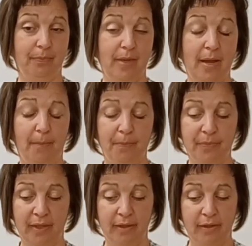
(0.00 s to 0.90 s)
Now,
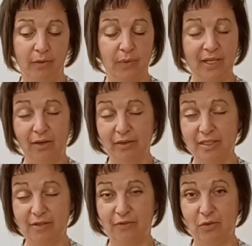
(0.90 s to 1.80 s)
we call
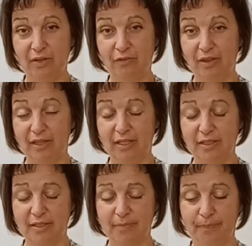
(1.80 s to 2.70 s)
this a few different things.